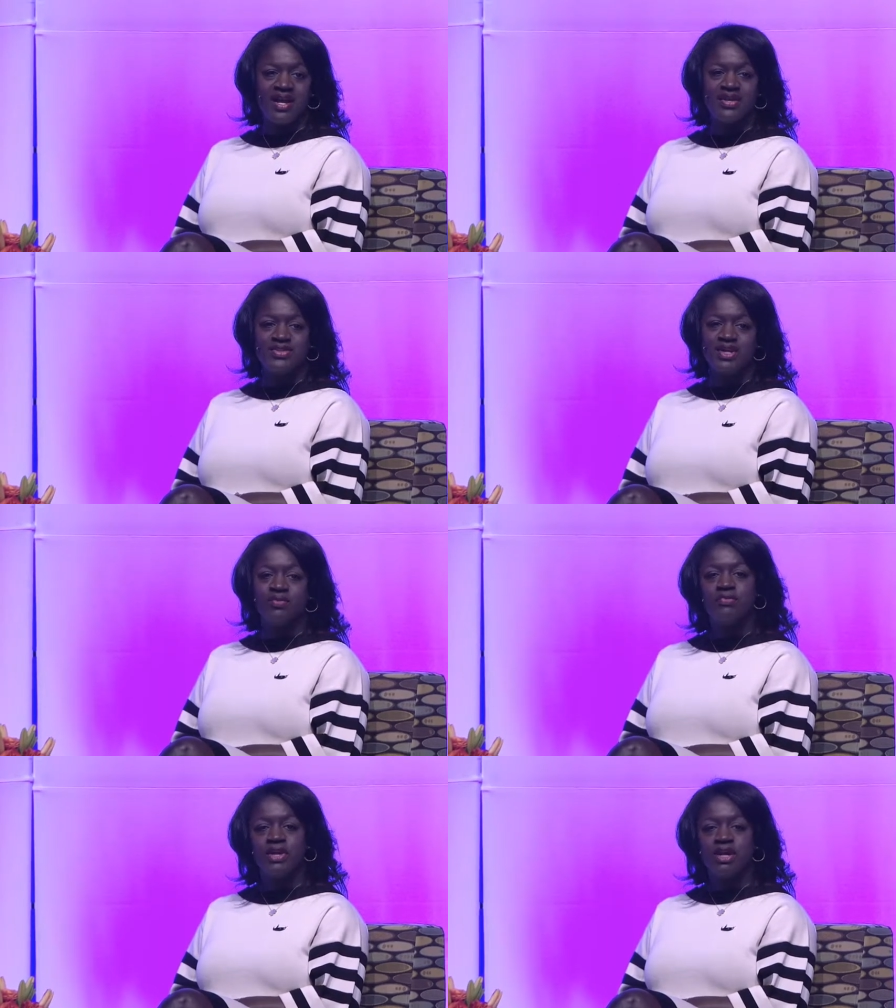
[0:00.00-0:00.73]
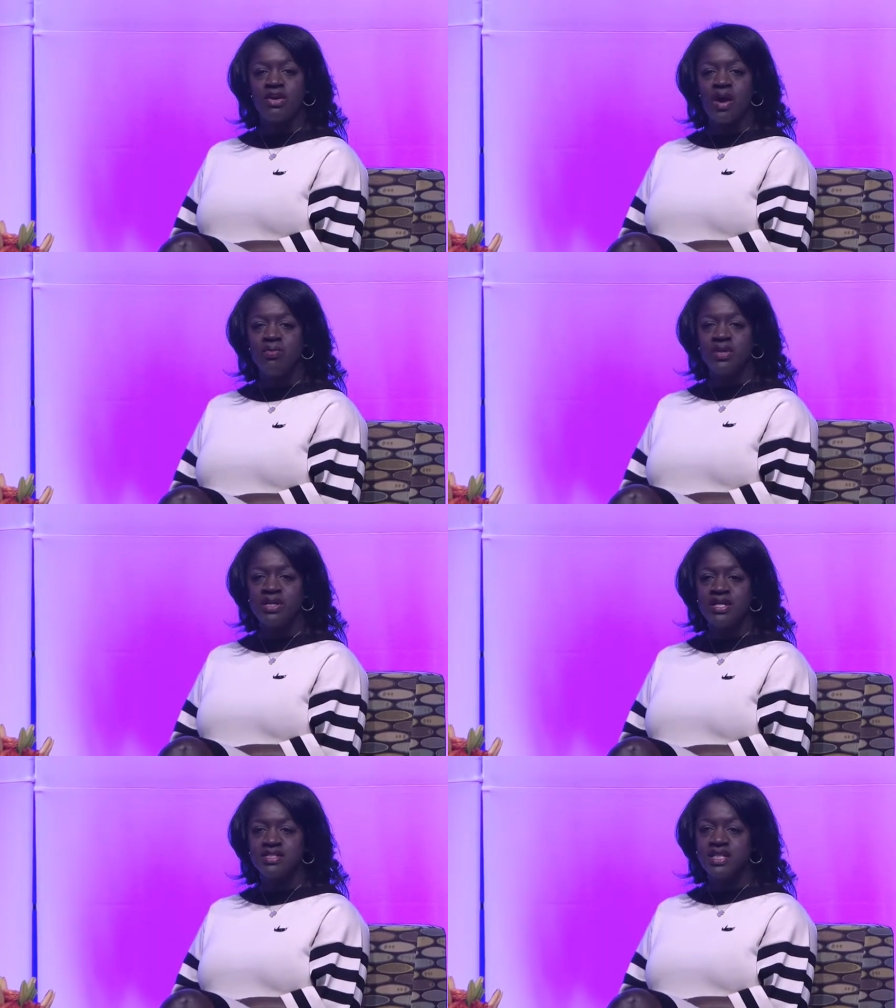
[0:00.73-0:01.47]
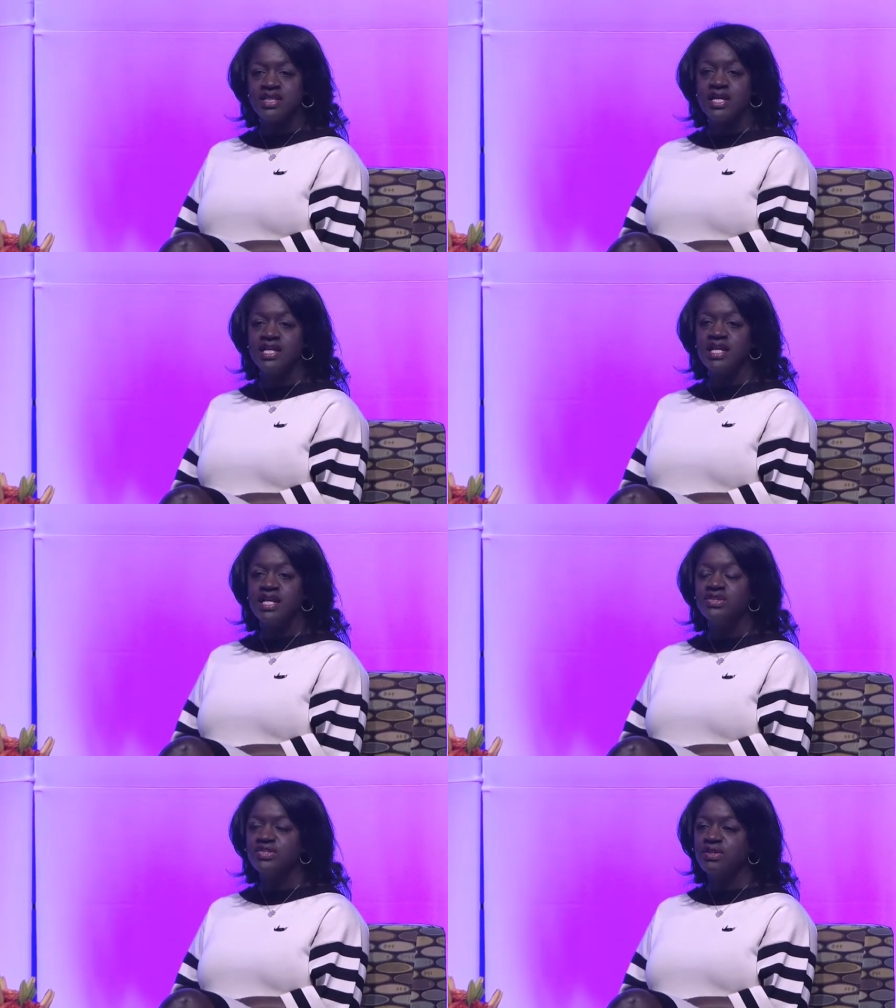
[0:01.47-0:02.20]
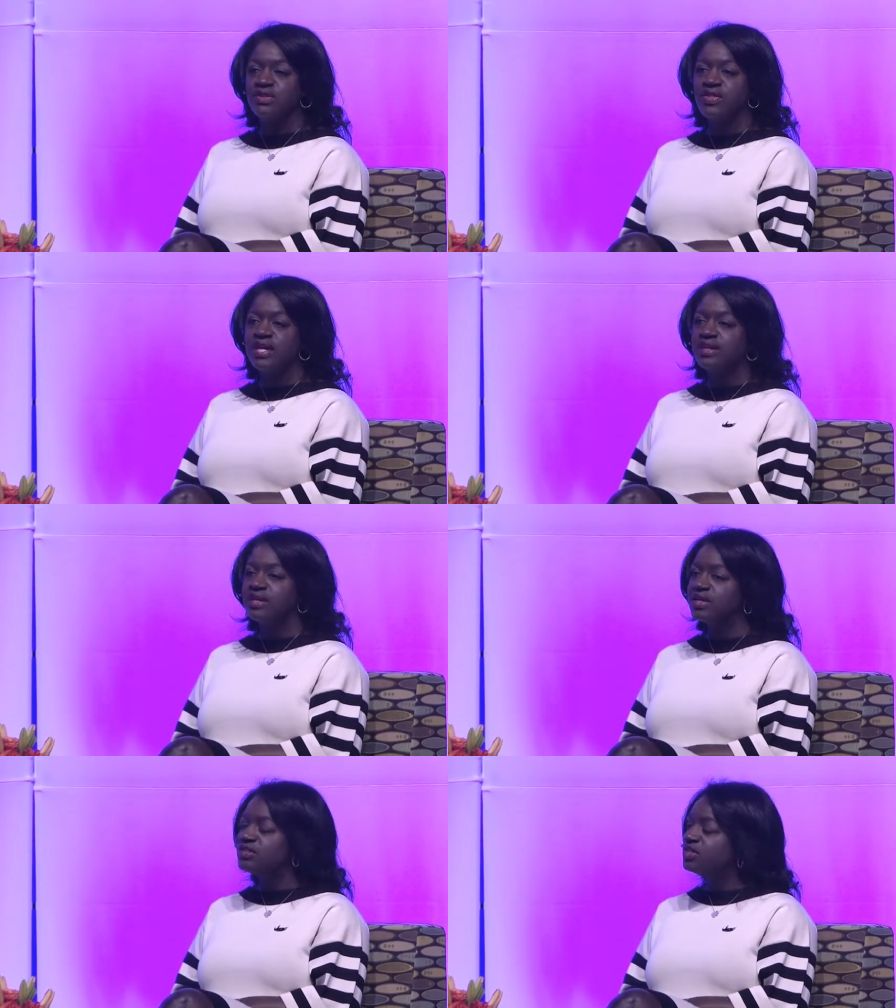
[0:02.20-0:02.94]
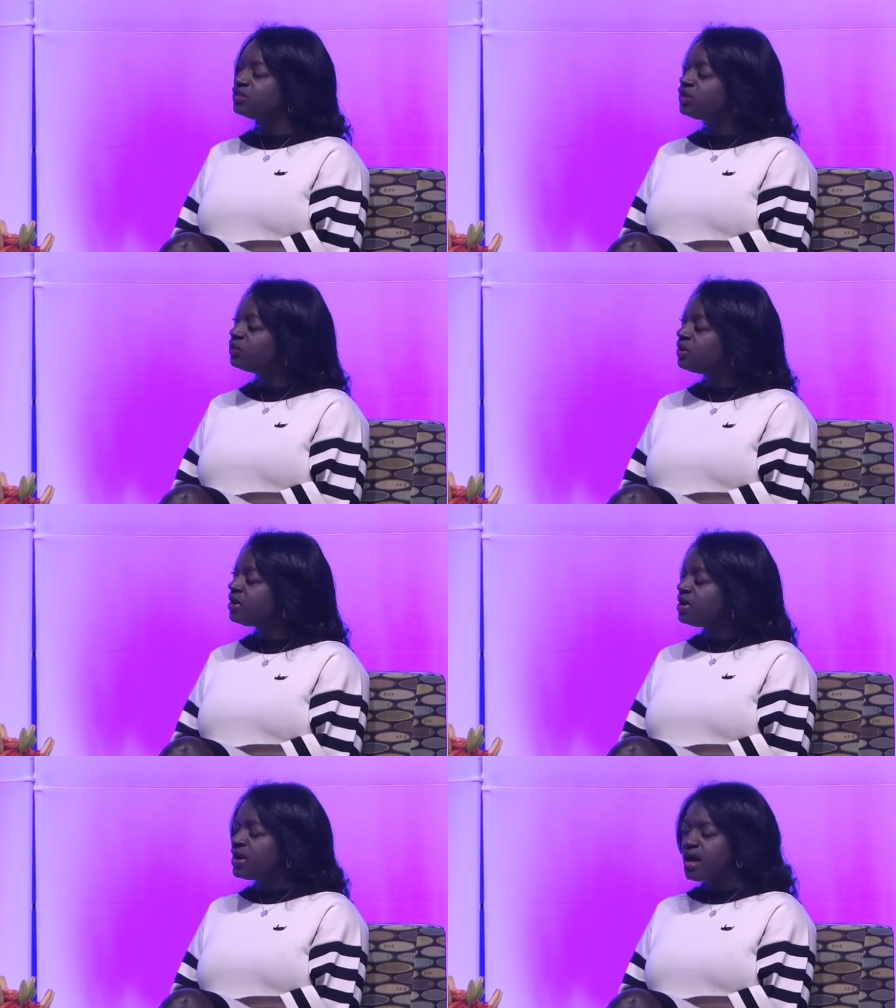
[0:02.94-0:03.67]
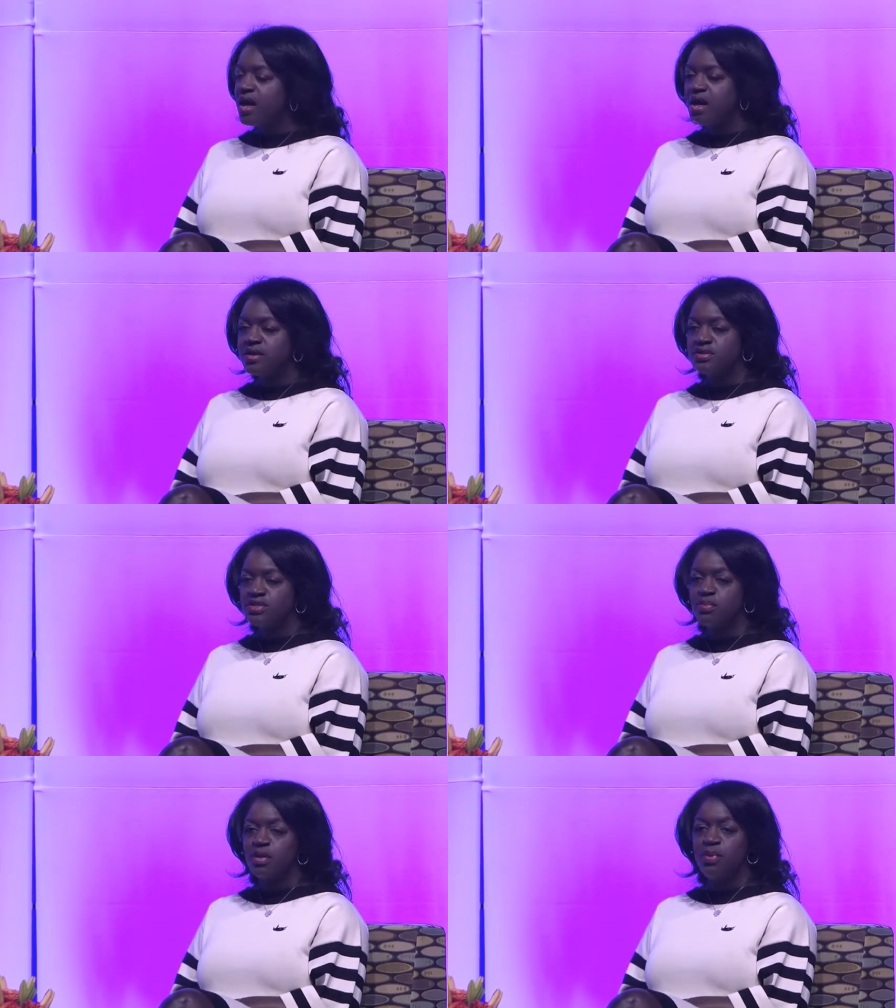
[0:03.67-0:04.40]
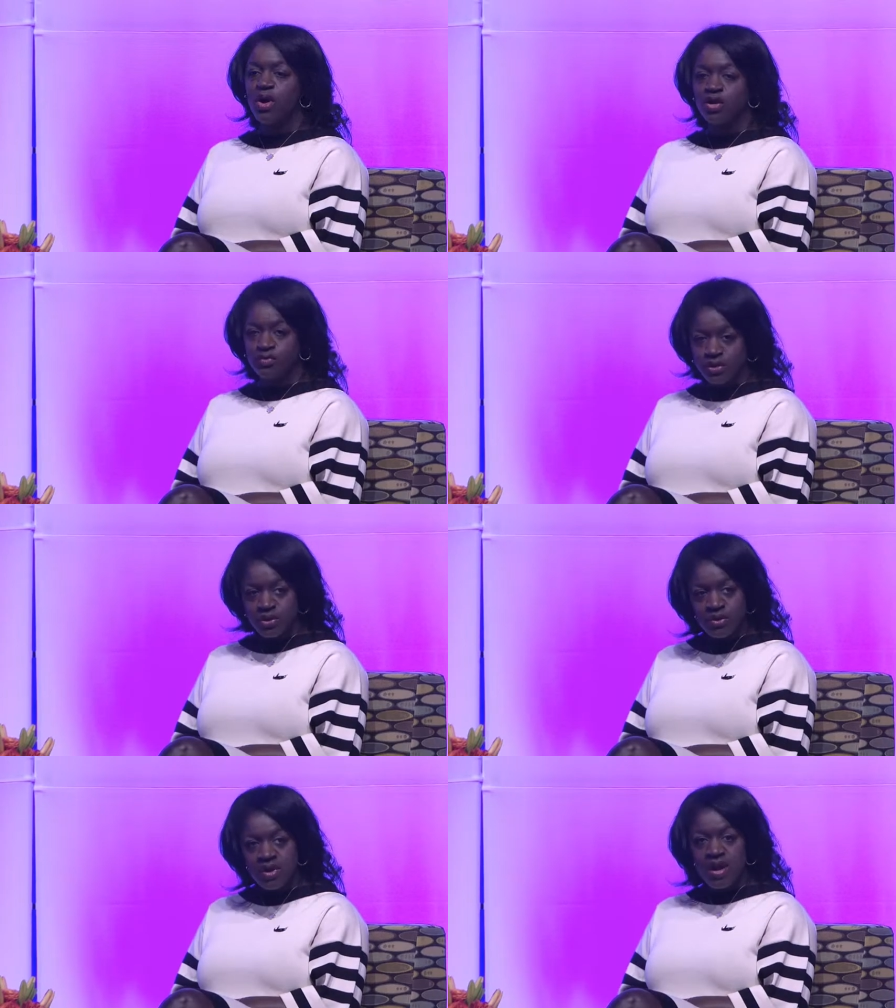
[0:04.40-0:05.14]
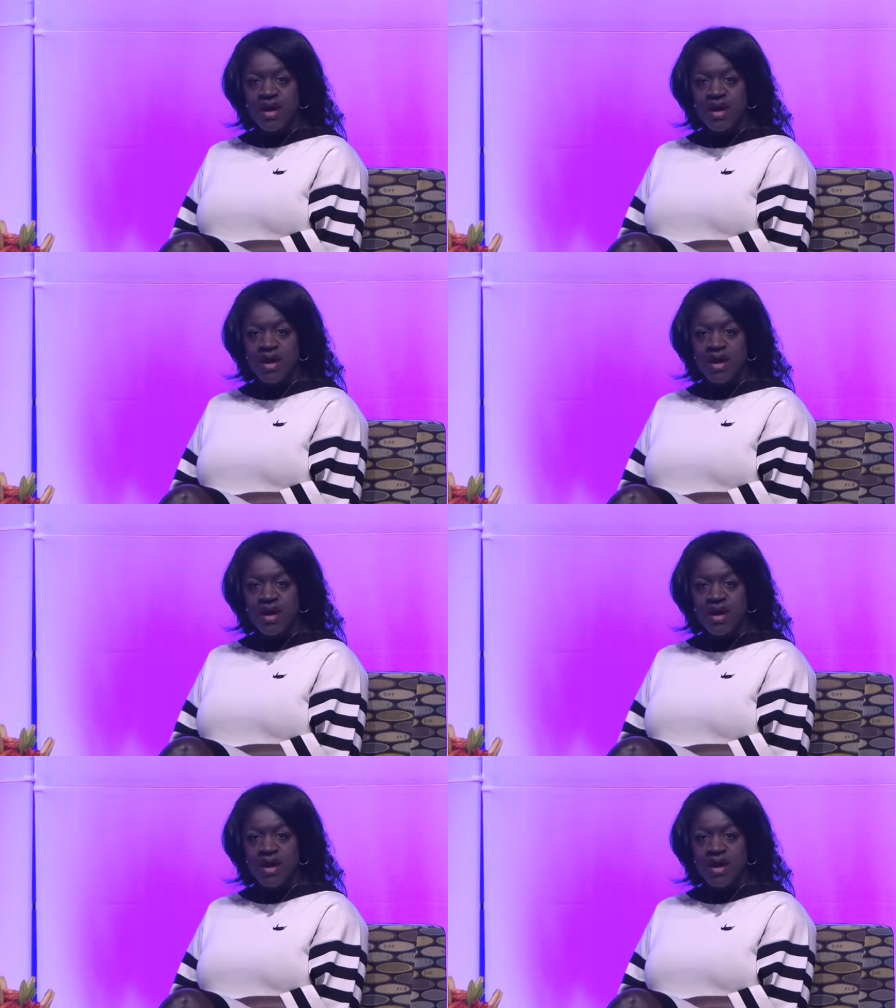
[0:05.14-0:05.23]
and so figure out what it is that they need so that they can continue uh, mm. uh, to be a part of you.